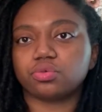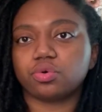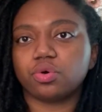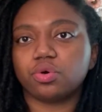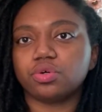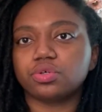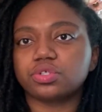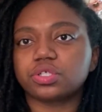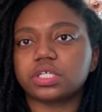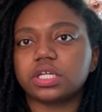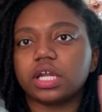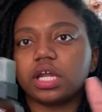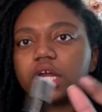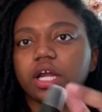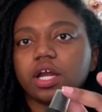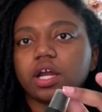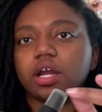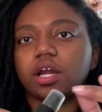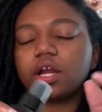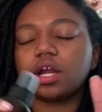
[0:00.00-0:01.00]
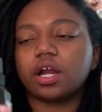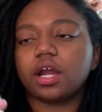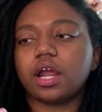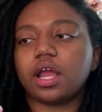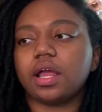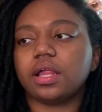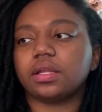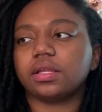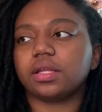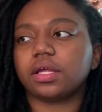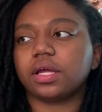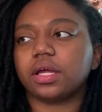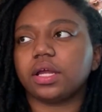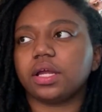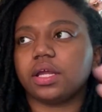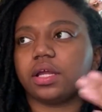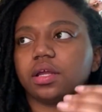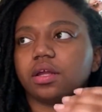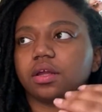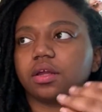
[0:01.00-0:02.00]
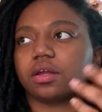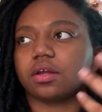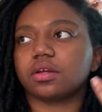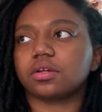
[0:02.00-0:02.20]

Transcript: oils in there and like